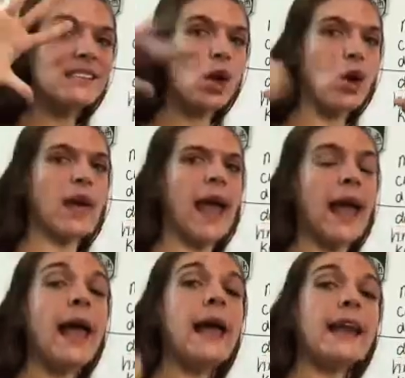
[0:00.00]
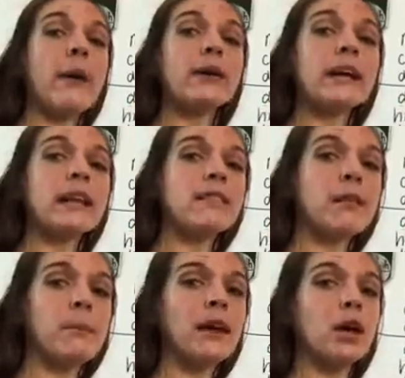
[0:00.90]
Okay, now we're getting to
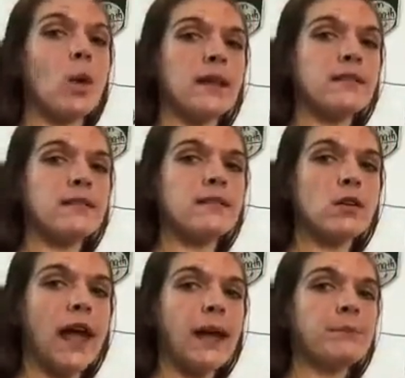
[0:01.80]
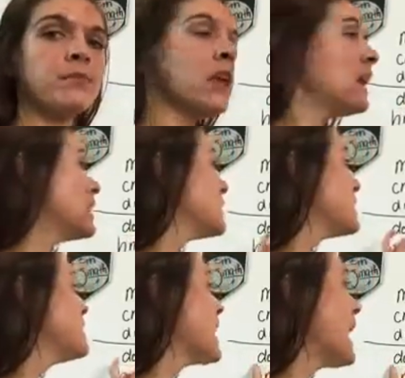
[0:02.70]
the bigger ones, okay?
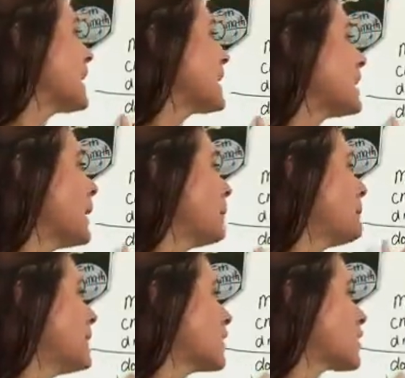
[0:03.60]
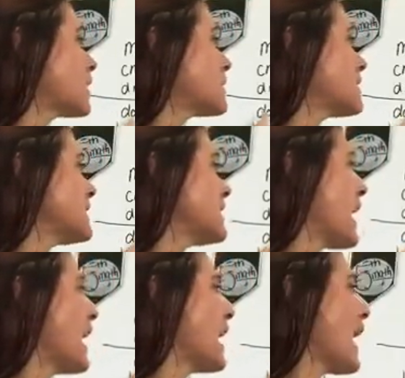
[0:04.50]
Decameter,
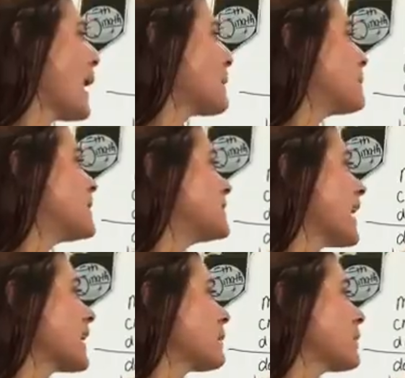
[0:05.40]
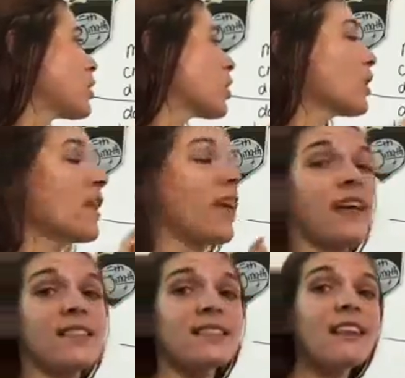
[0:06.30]
D-A-M, decameter.
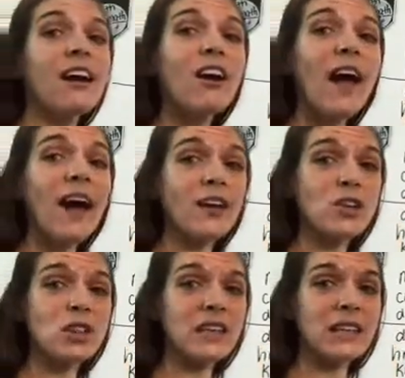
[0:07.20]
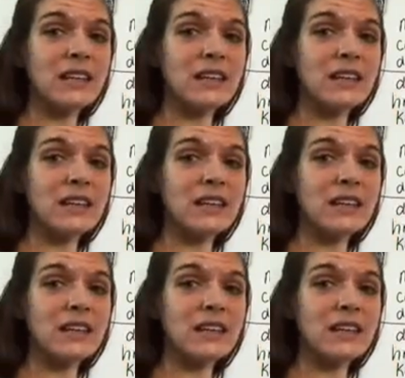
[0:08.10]
They're actually